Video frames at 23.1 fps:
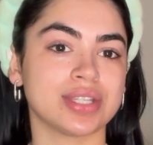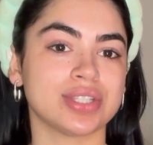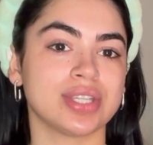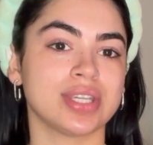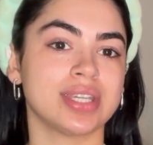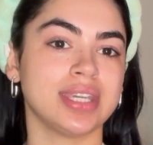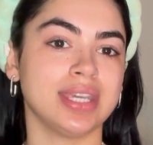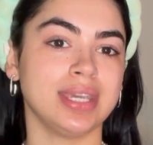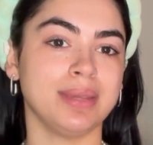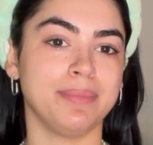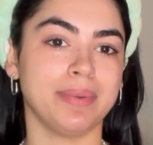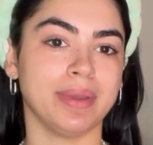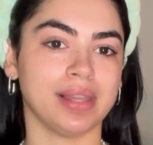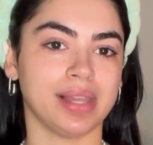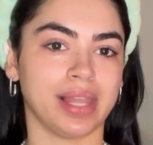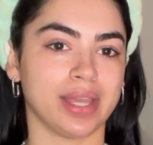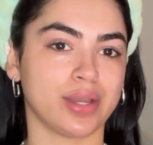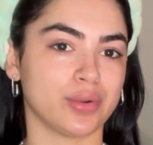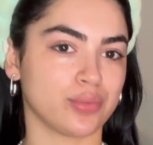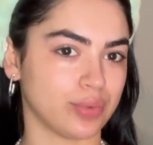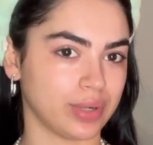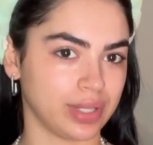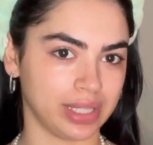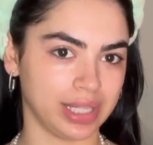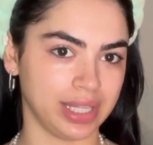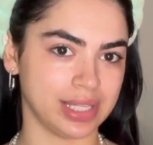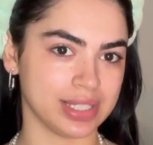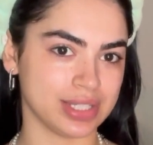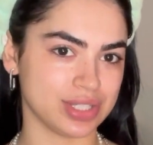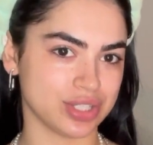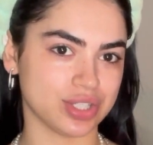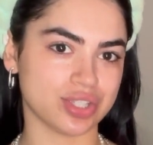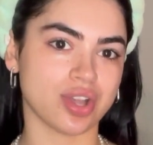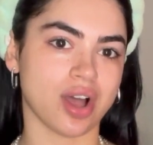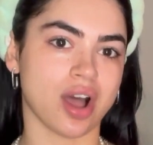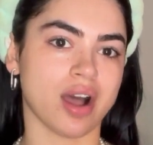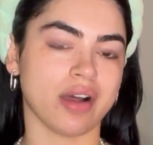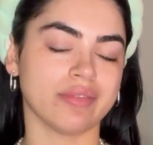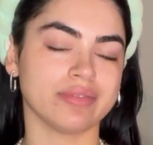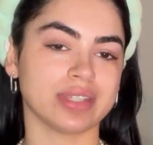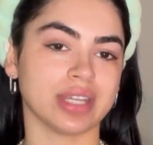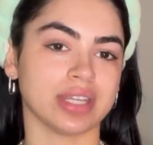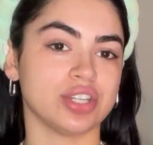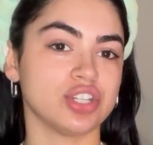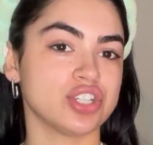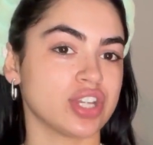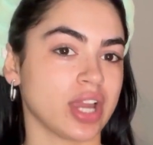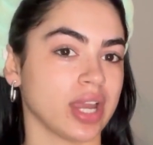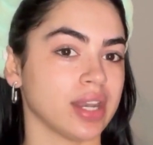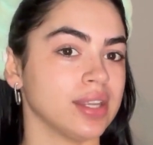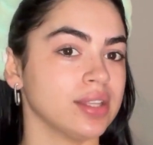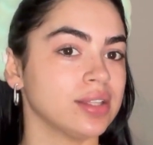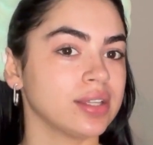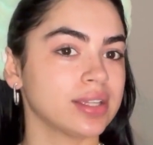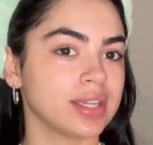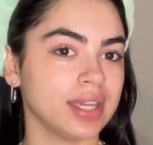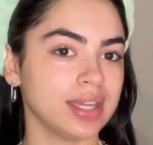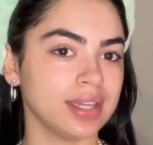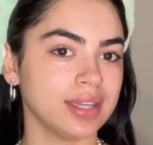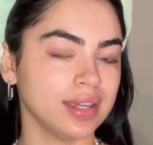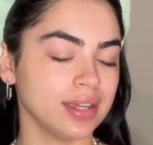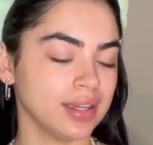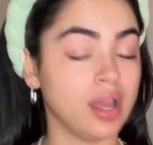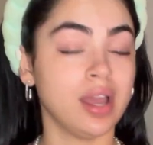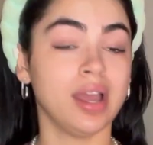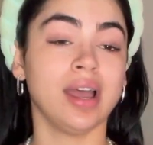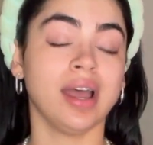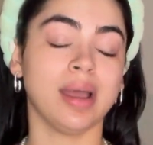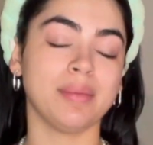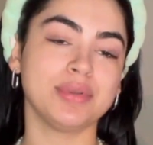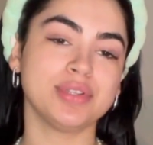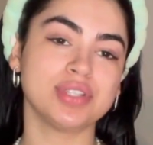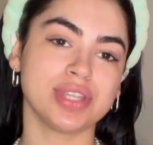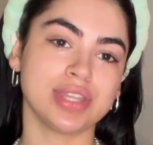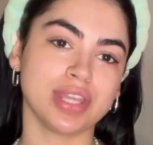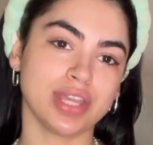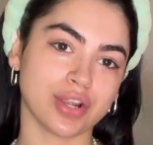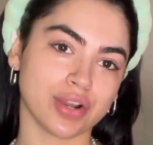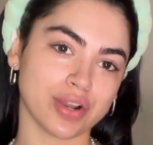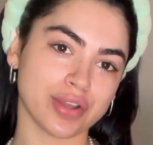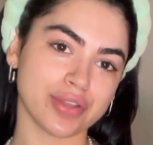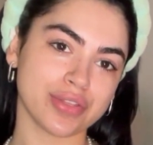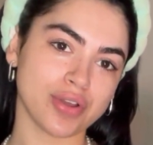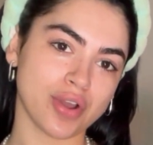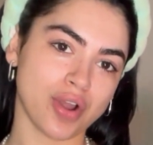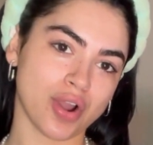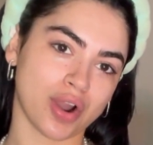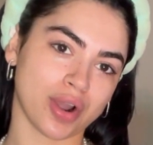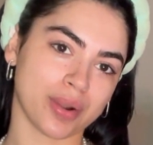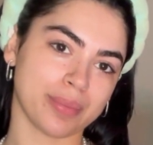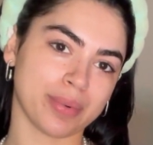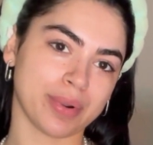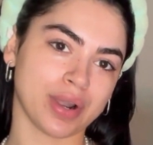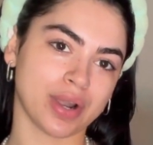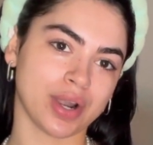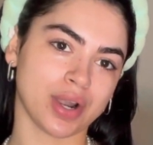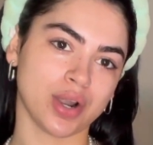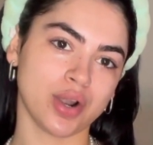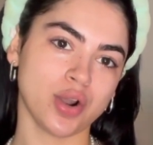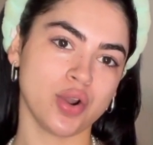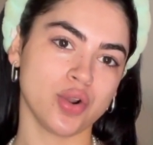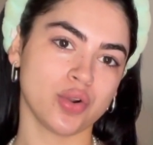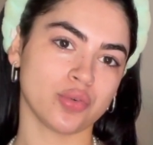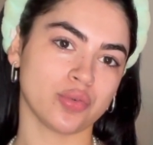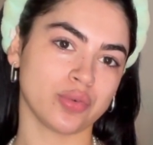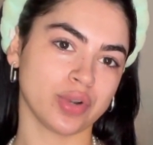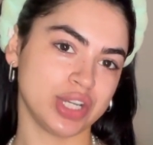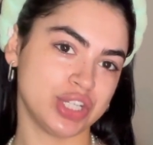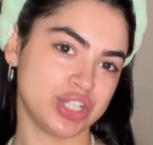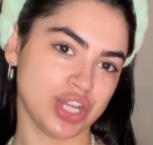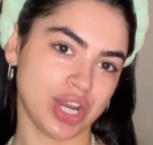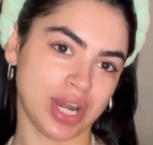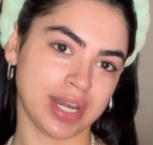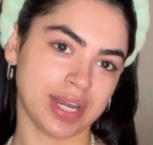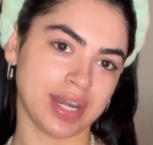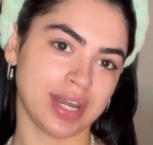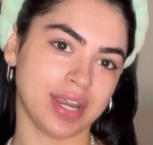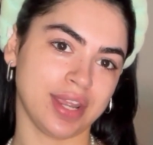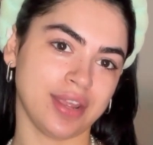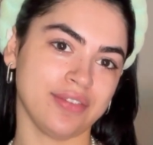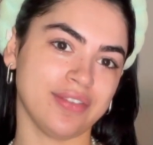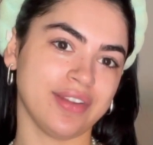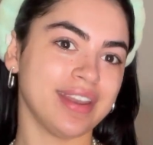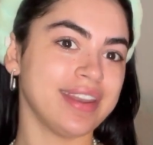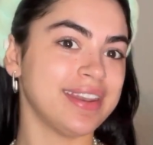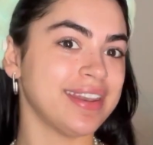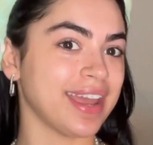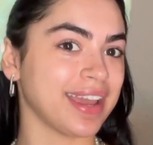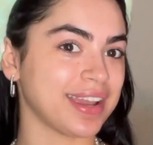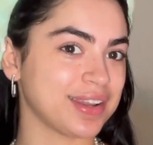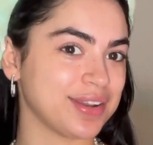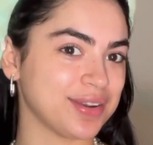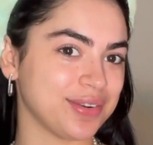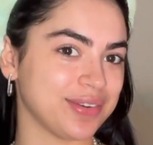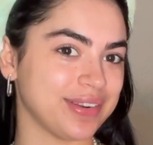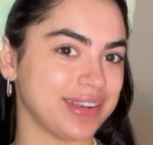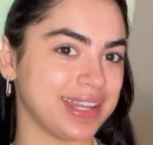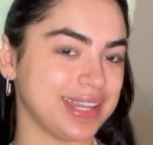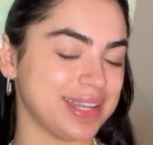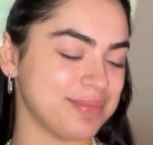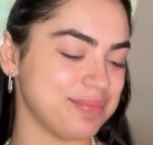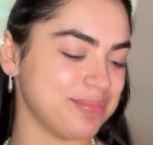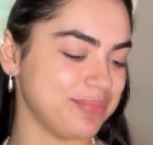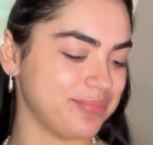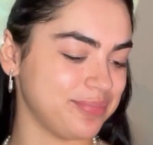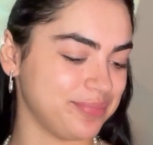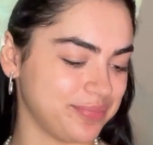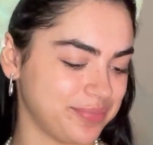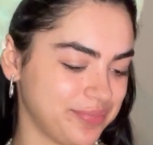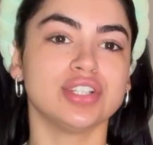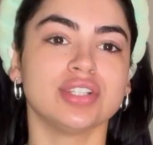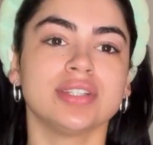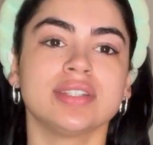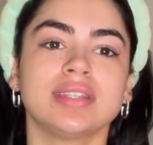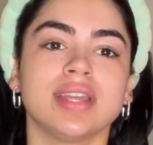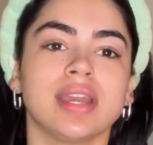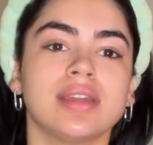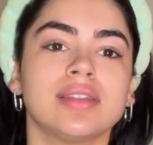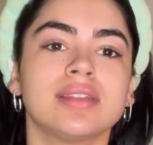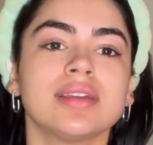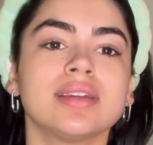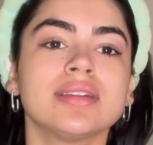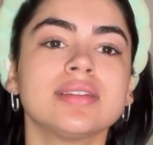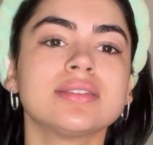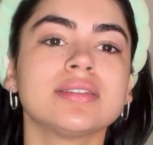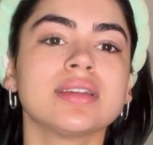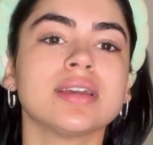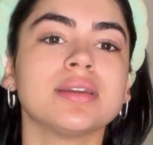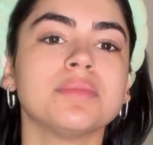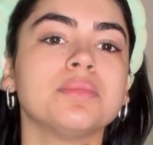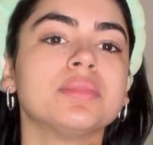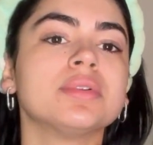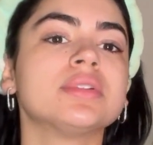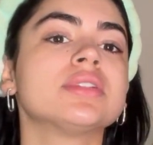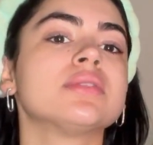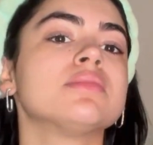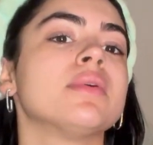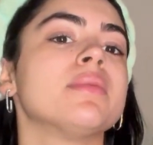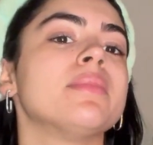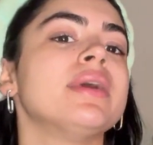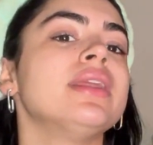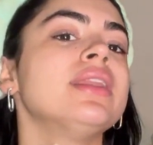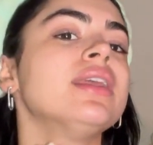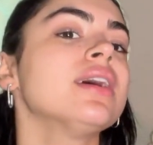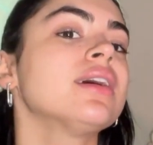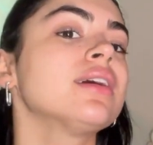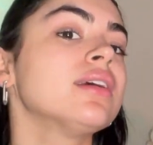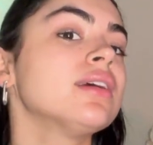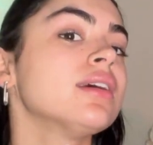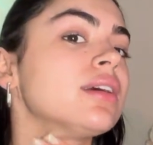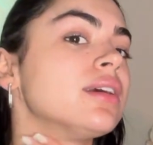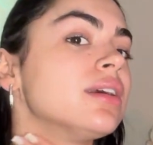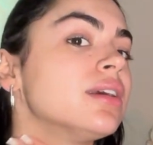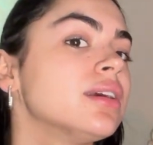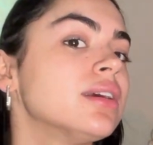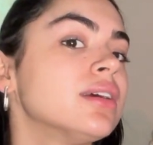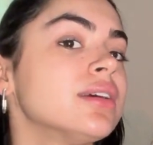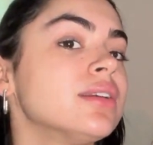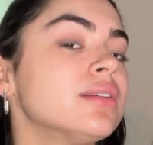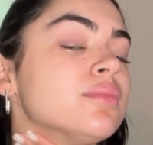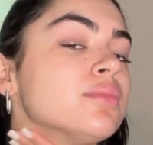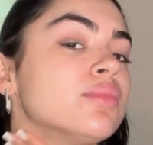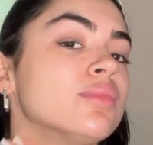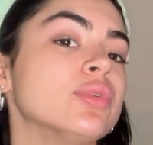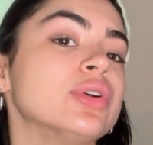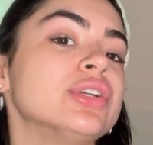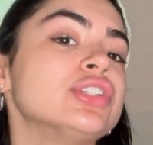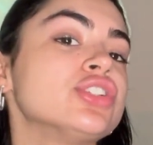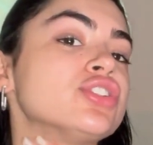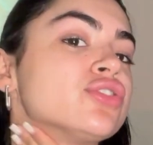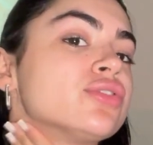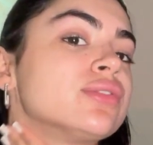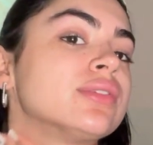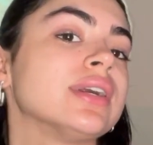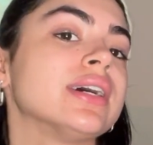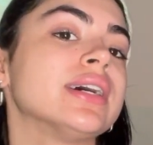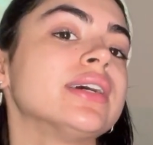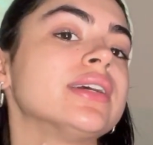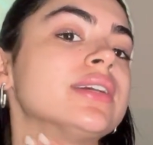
to keep it like really soft and shiny looking. I'm using the Earth Harbor Regenerative Neck Cream. Just take this, I put some on my neck and moisturize.